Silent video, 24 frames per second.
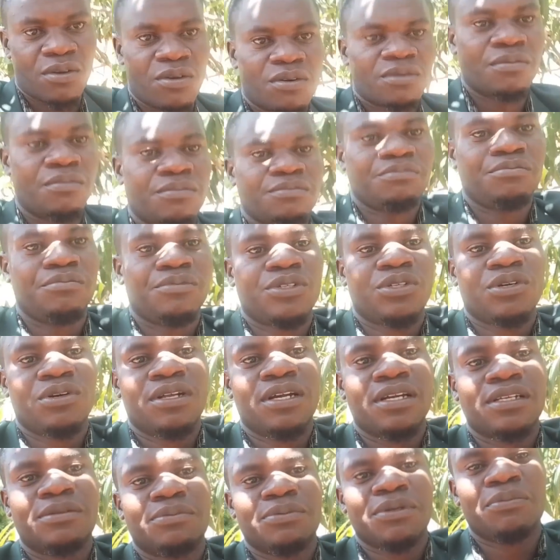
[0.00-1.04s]
so that
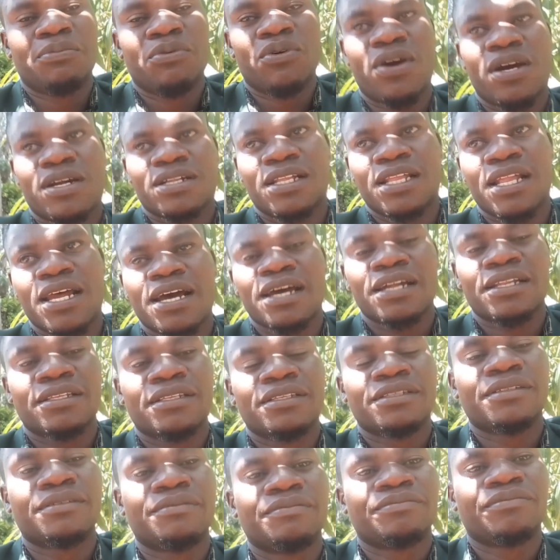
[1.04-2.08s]
people can learn
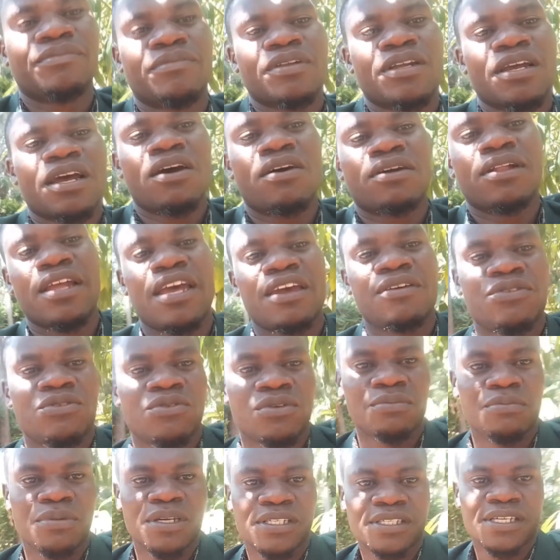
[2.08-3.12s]
how life should be
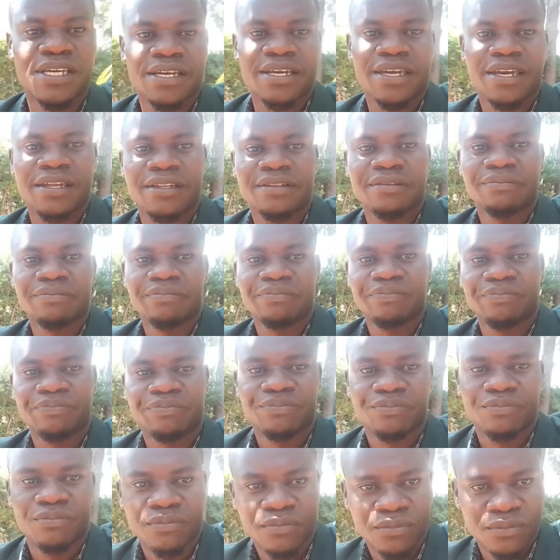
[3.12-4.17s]
taken.
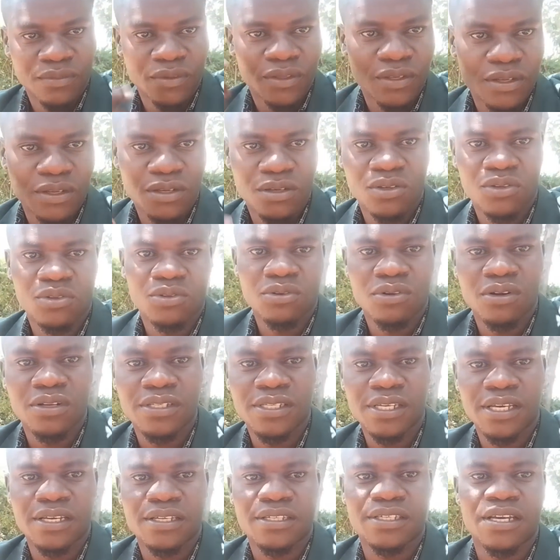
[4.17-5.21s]
Do not take
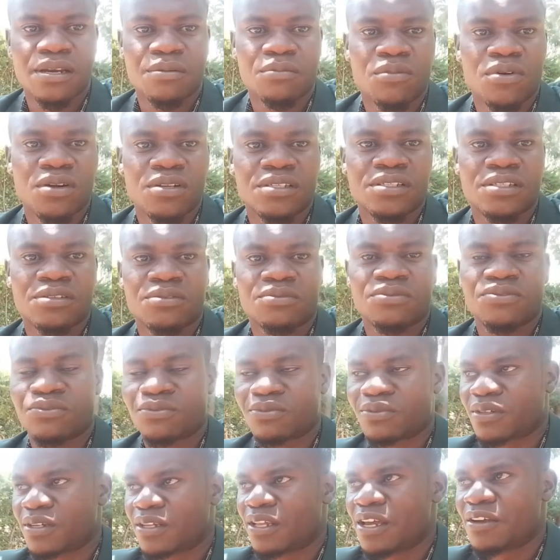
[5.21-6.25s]
someone's
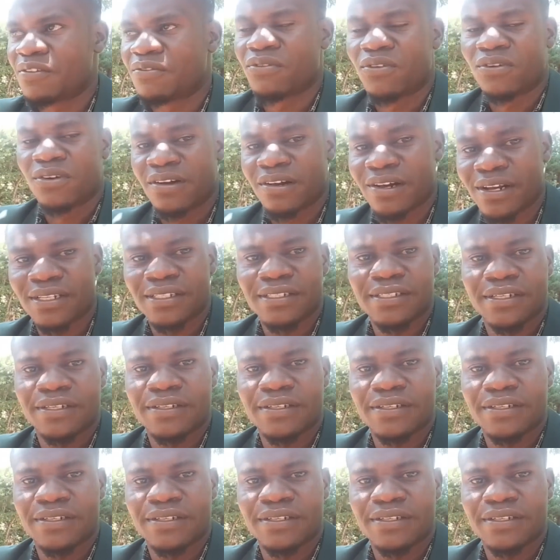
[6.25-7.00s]
life for granted.